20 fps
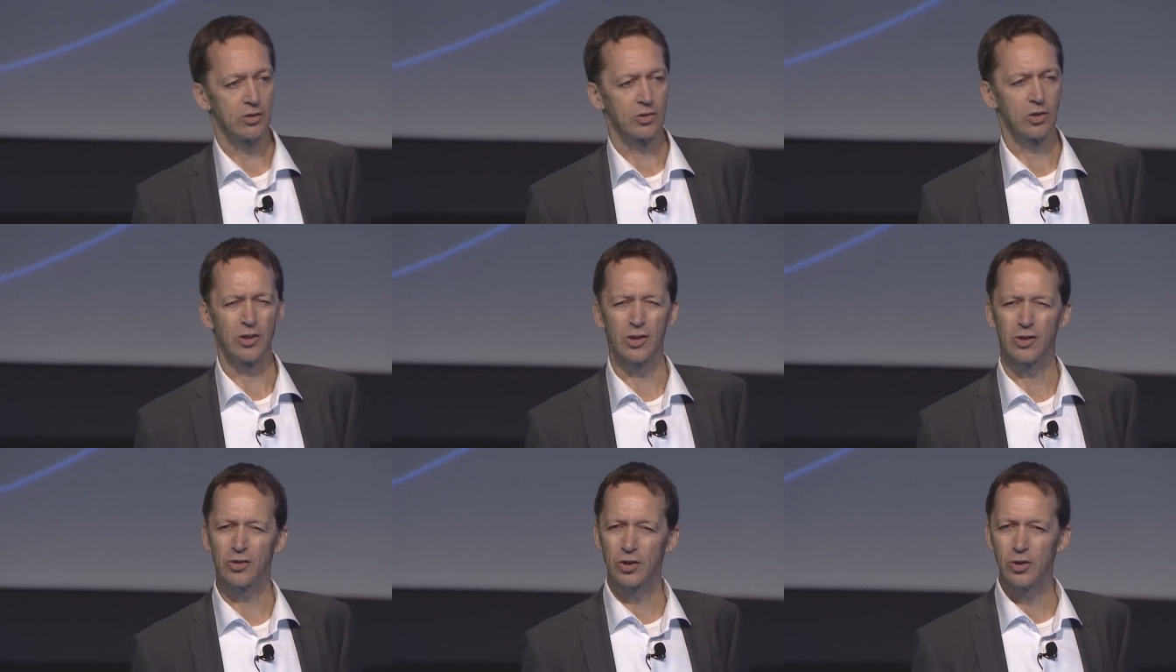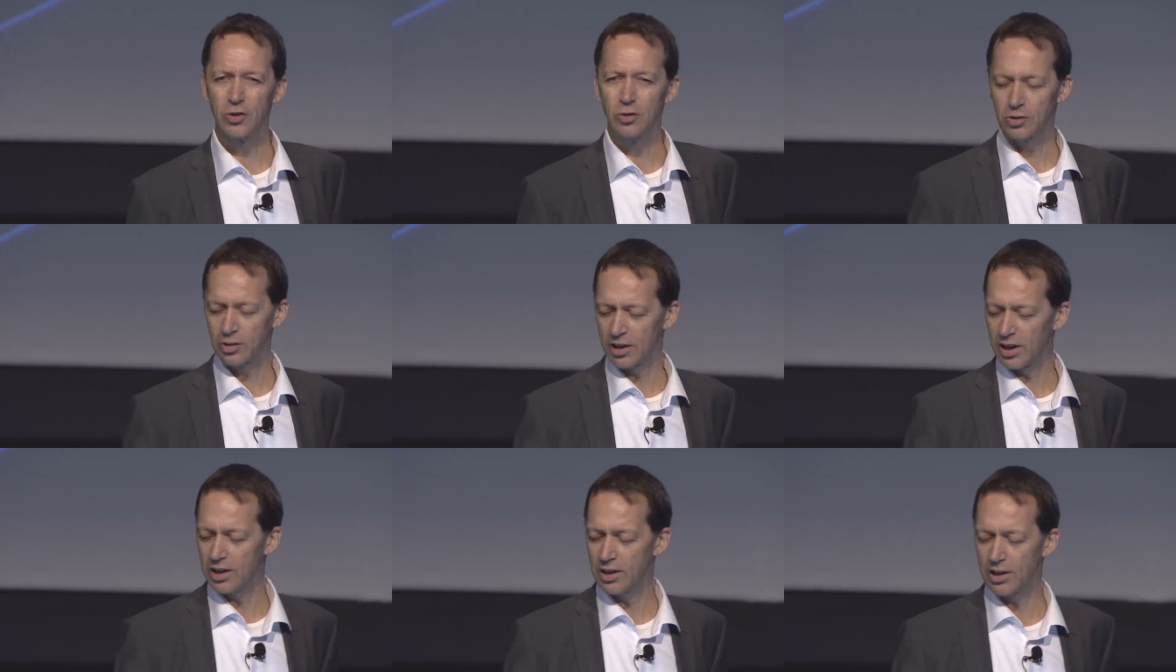So the two
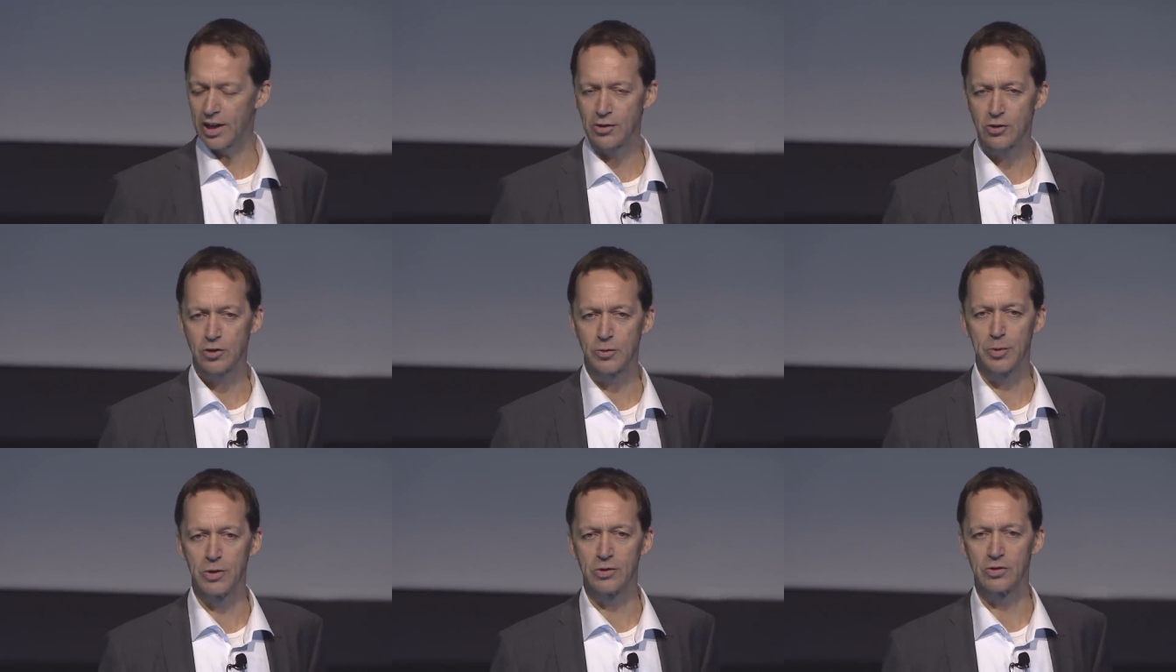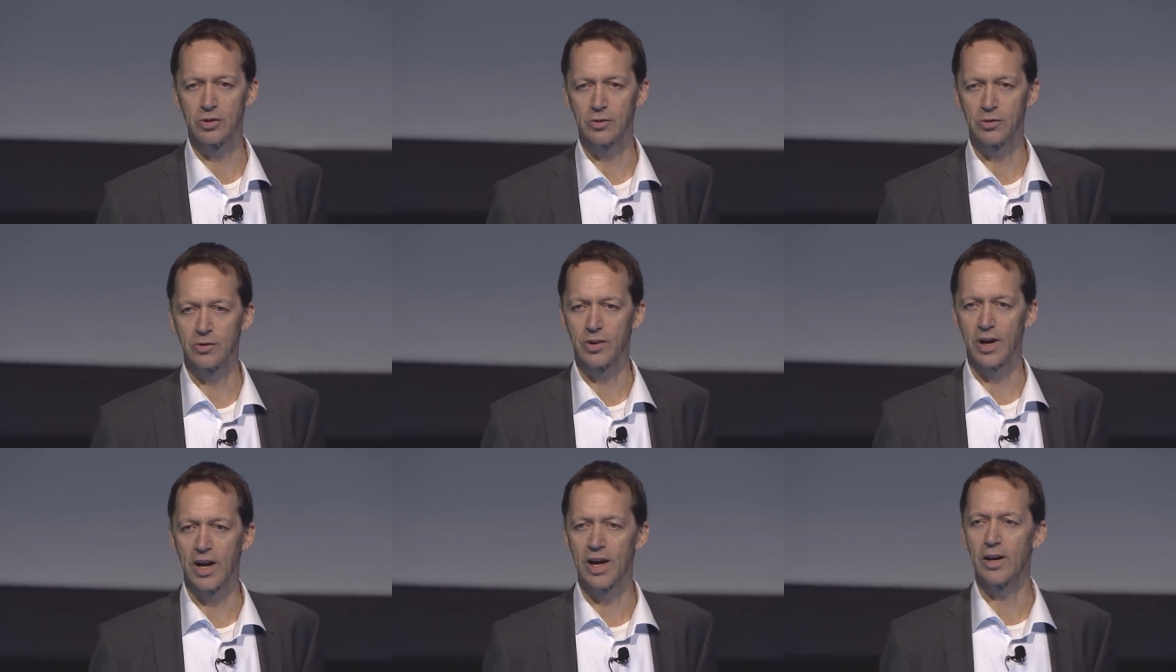key attributes
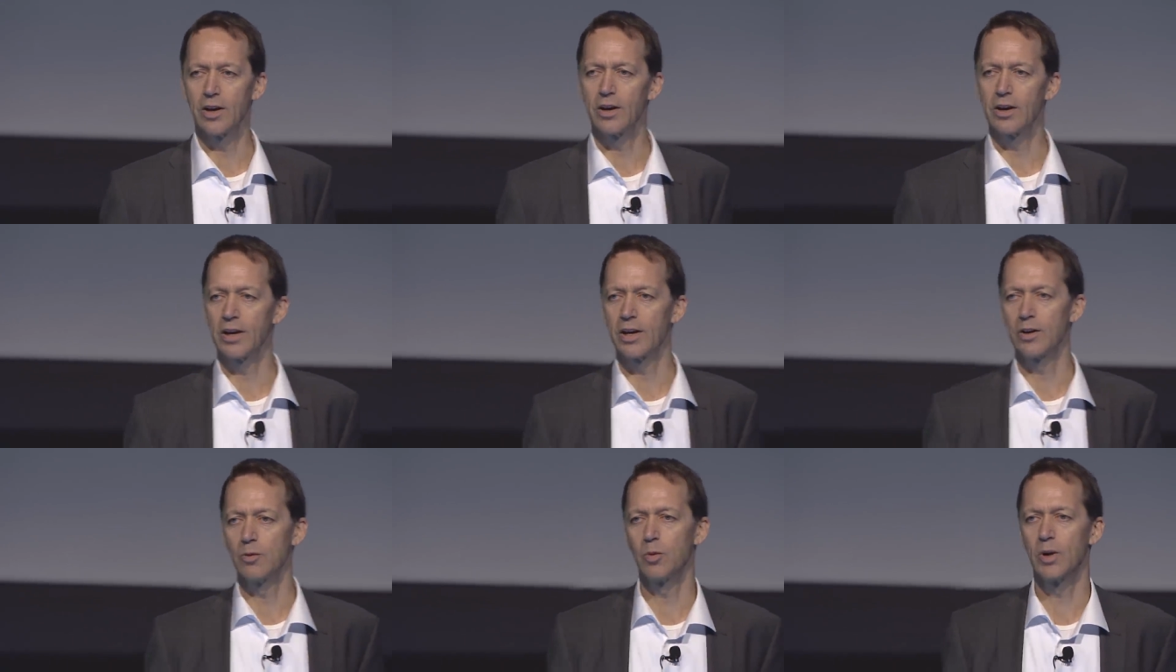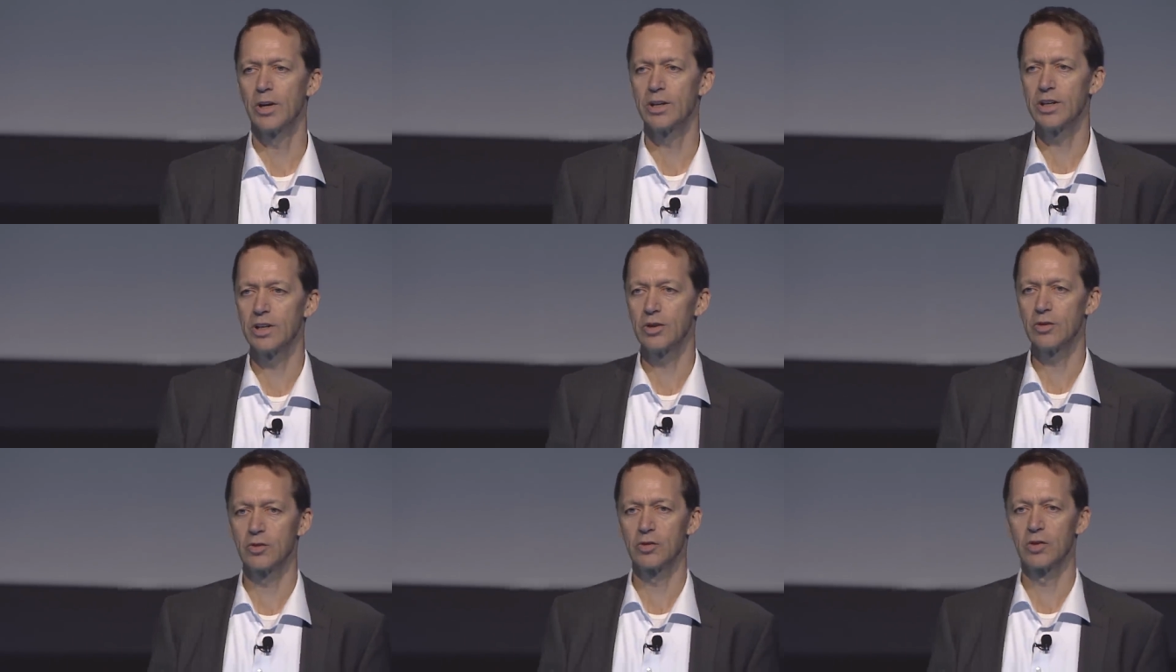of AI, one
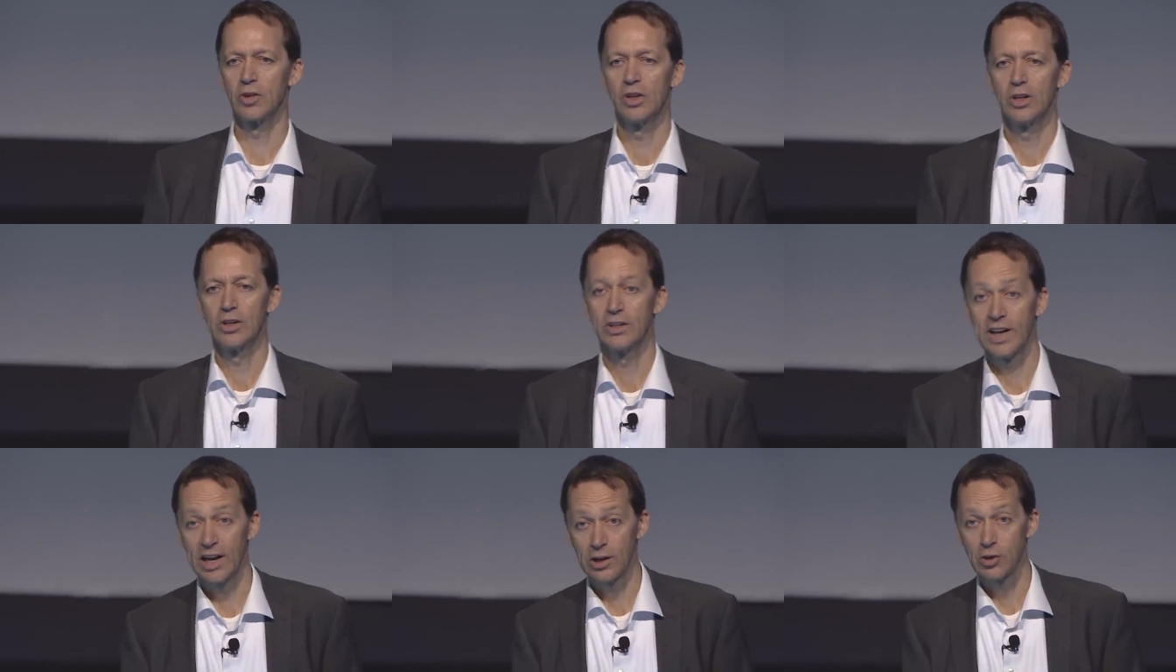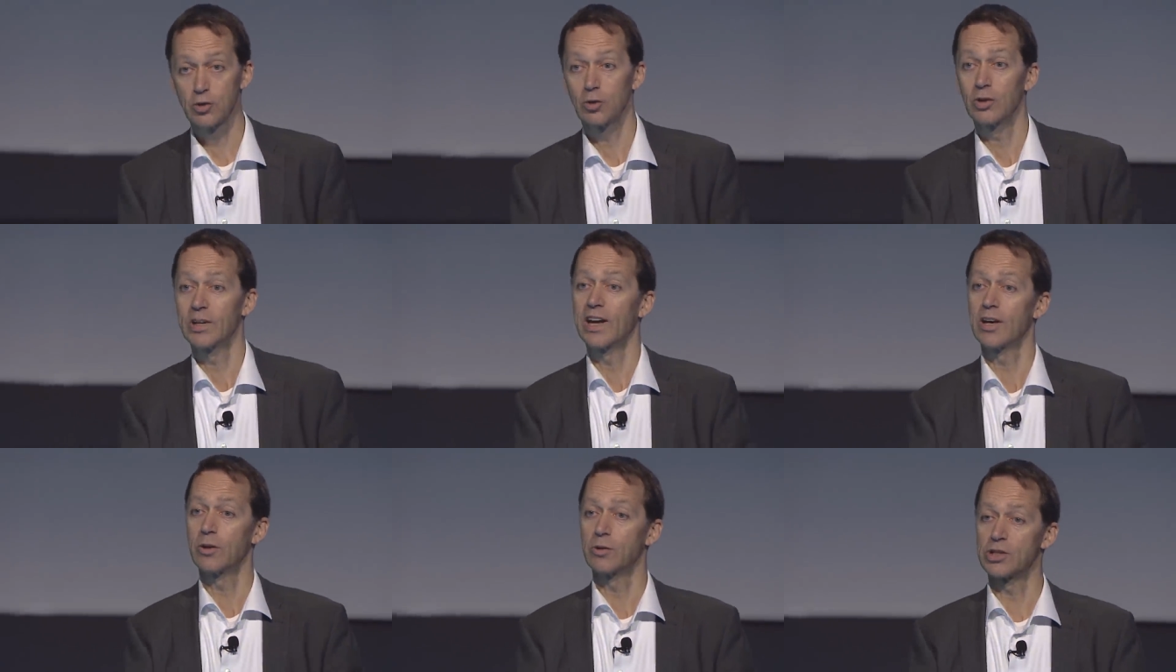is natural
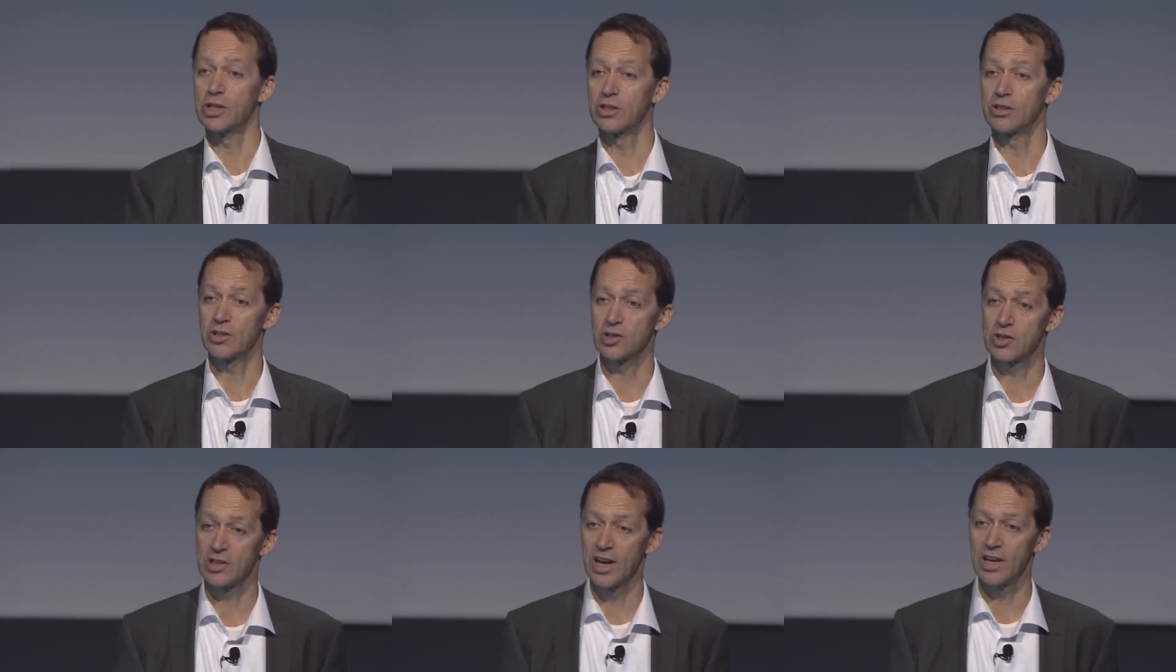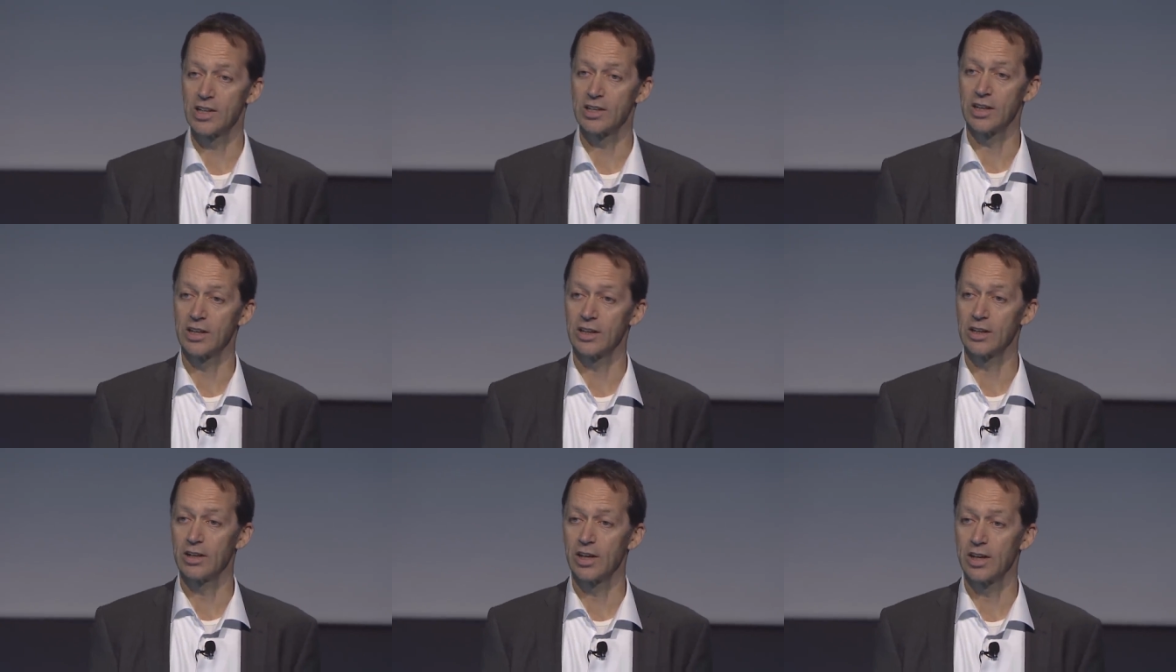language
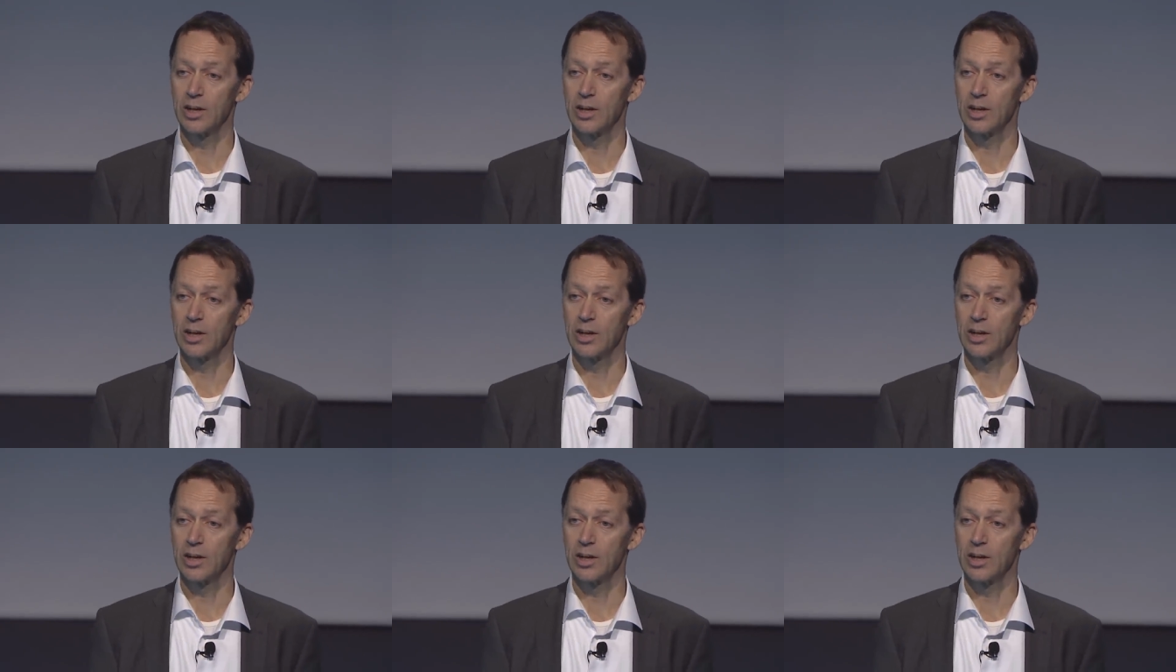understanding.